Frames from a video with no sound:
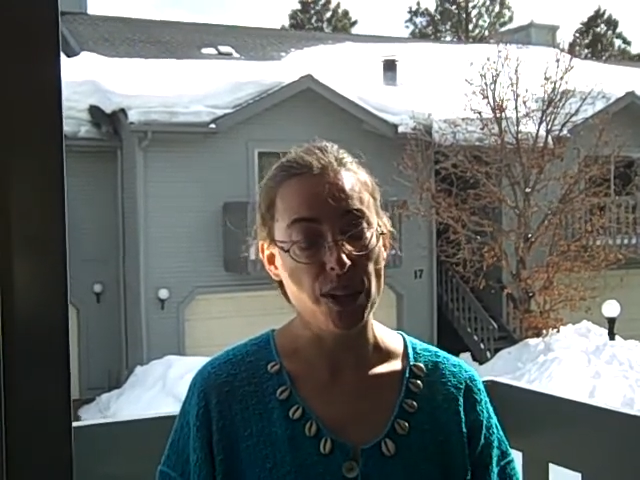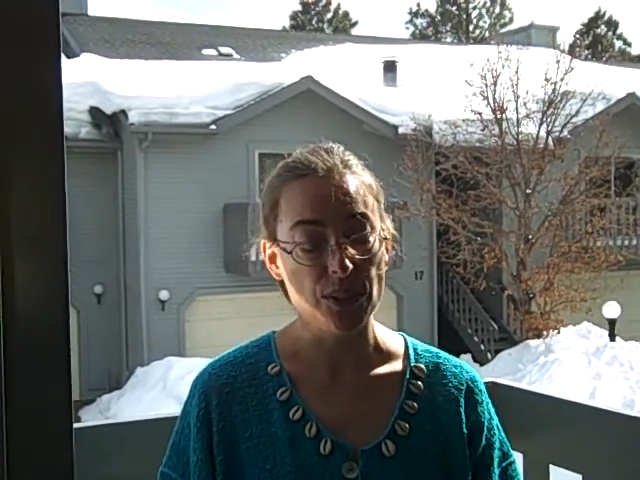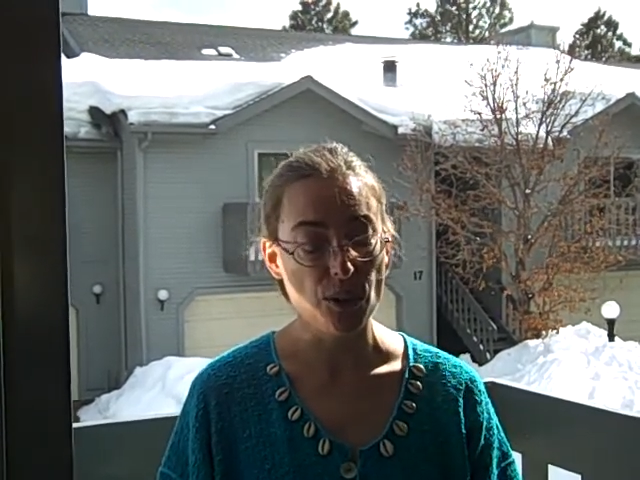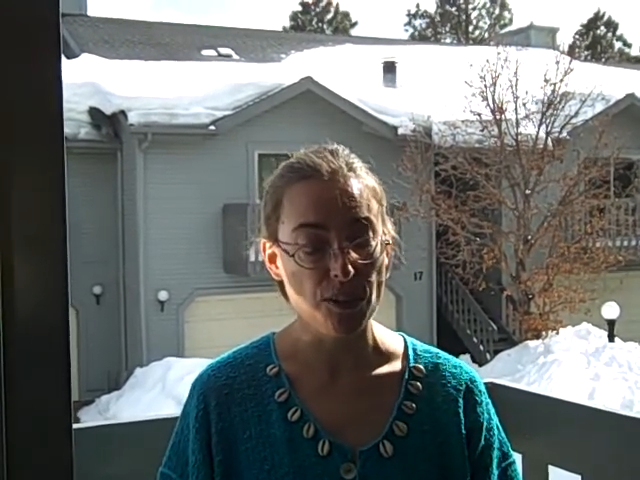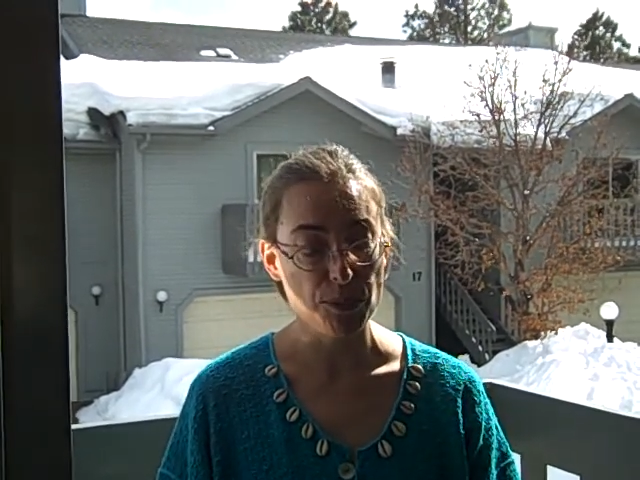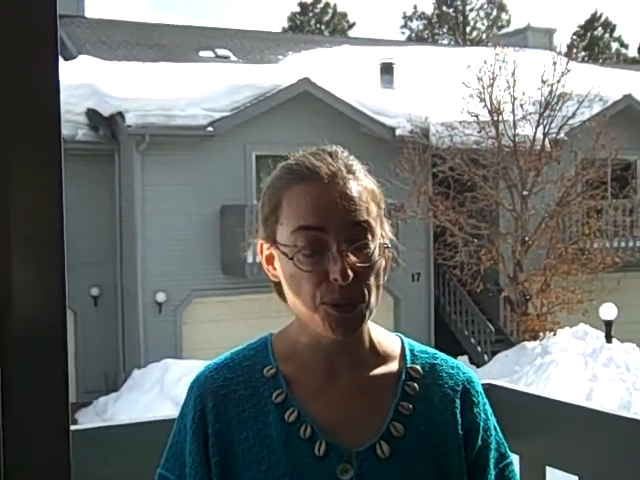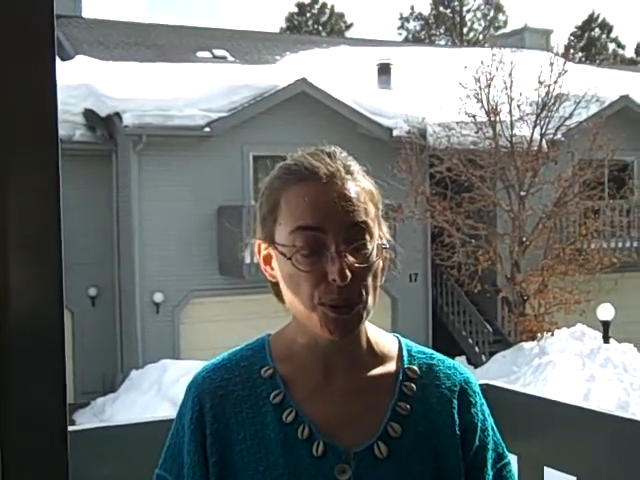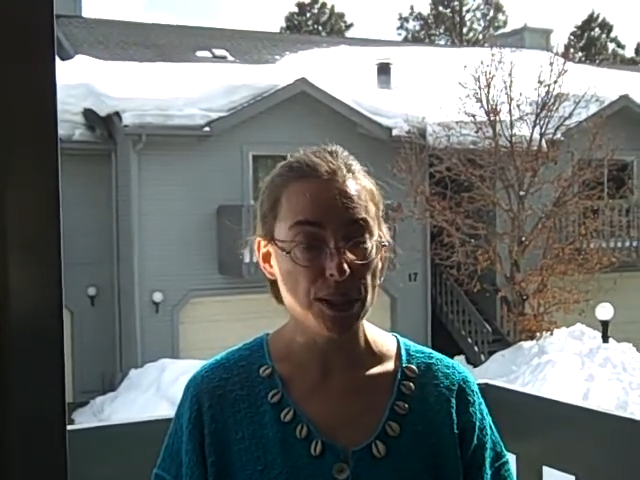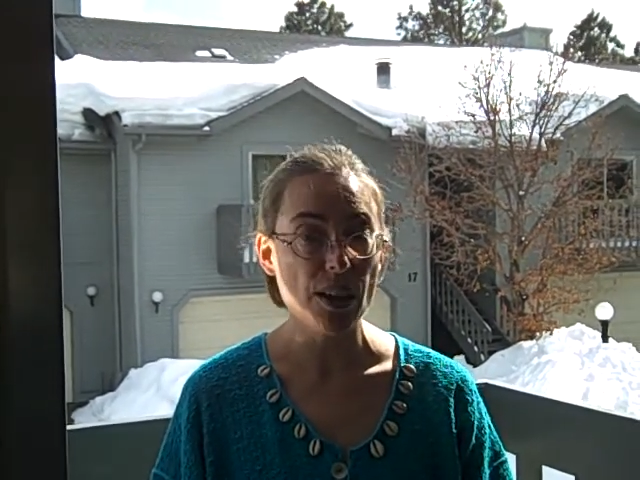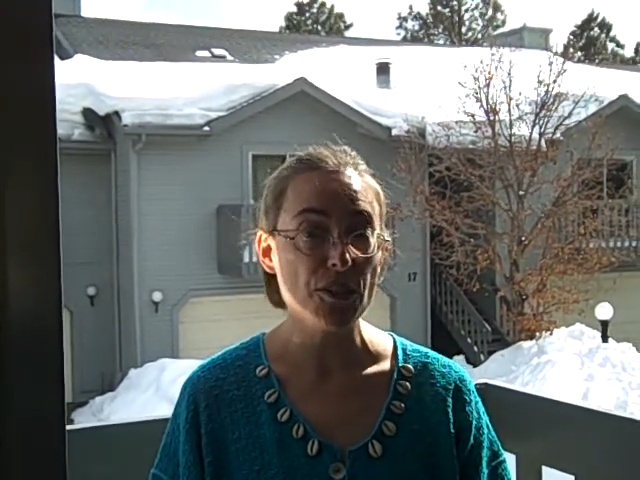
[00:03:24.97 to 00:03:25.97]
And so I've been
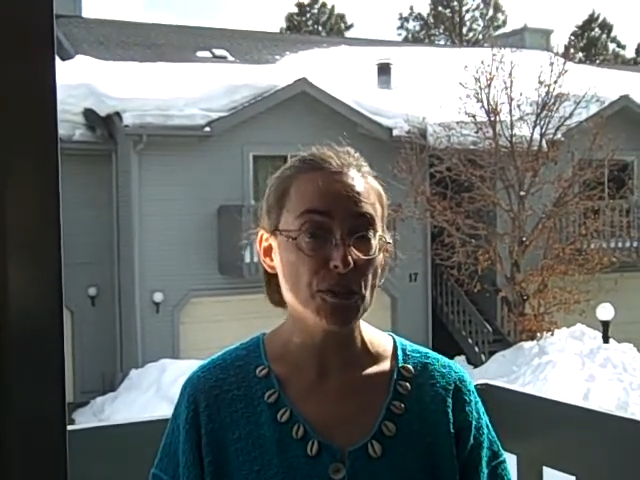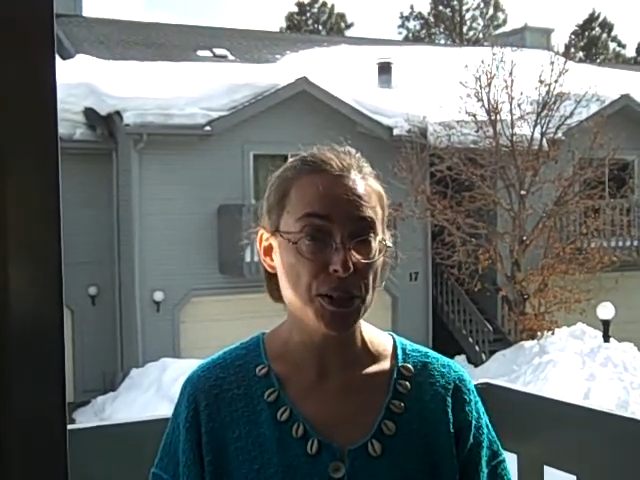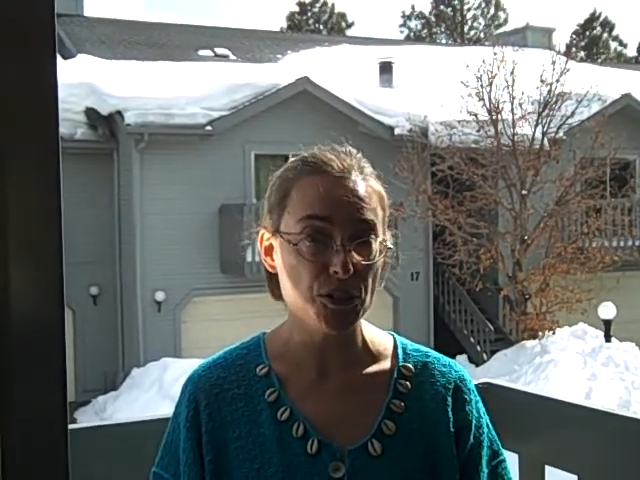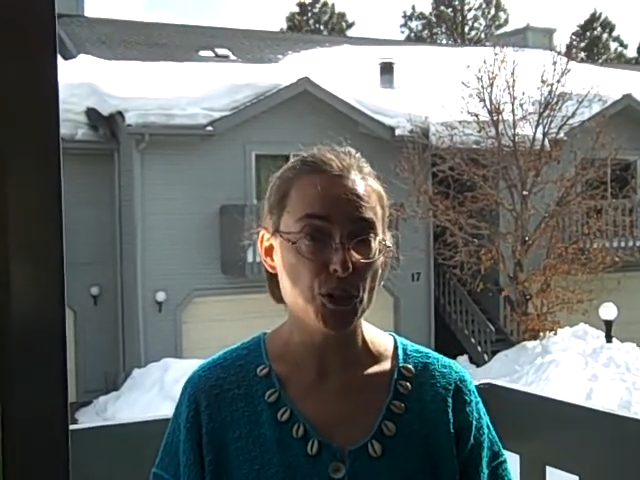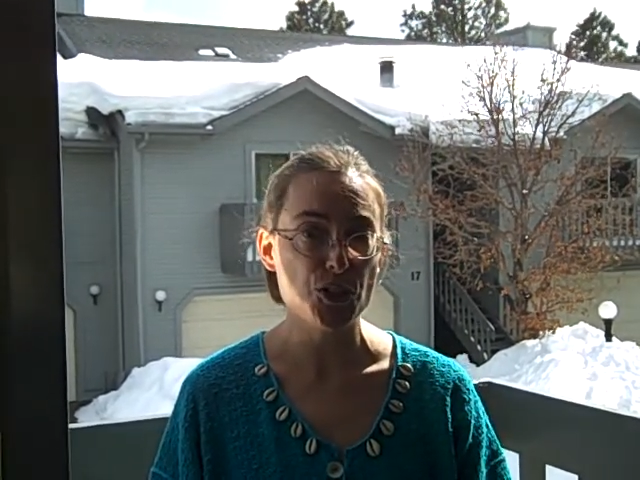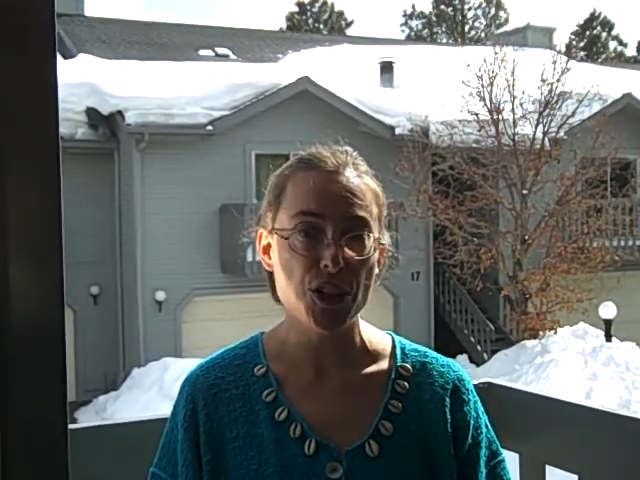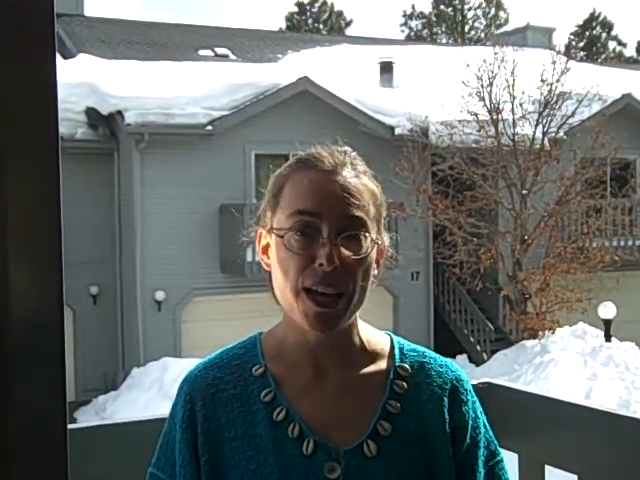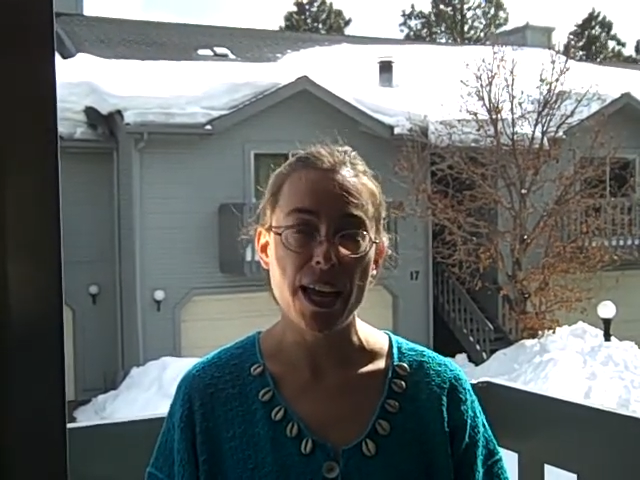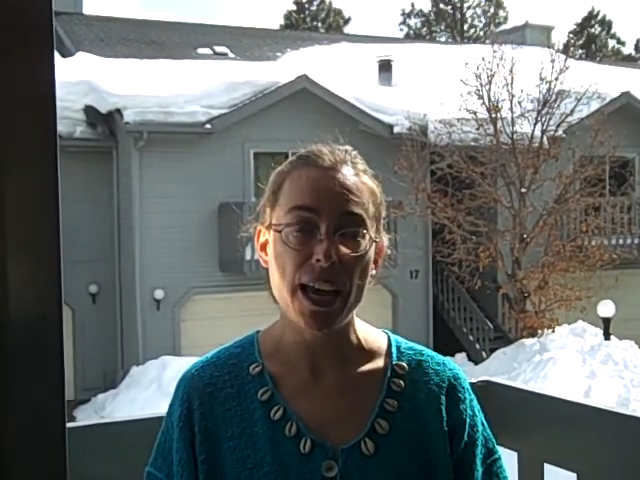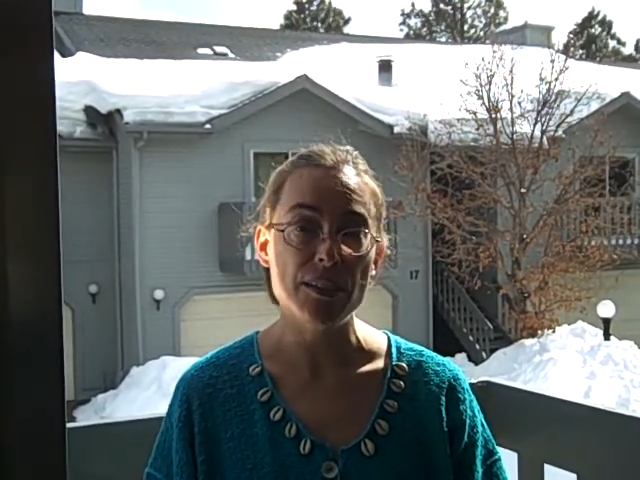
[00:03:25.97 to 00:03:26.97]
doing a lot of research,
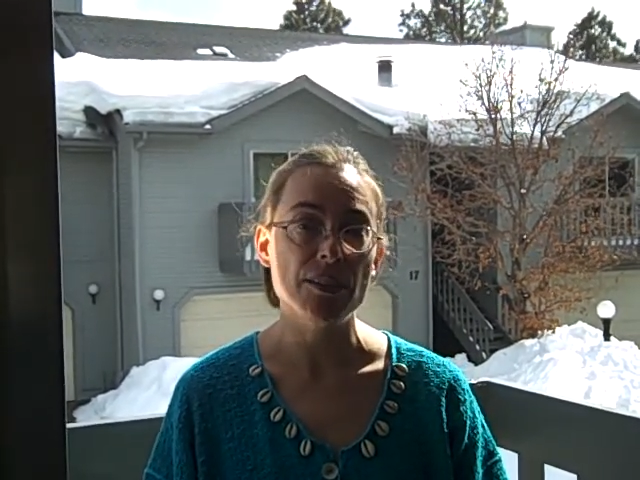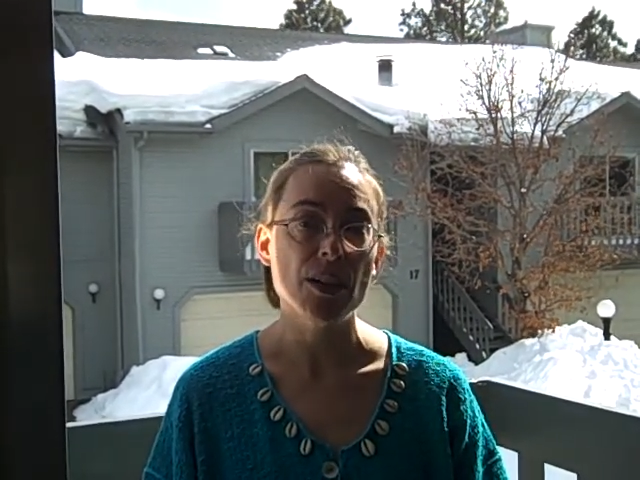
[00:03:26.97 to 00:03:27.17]
and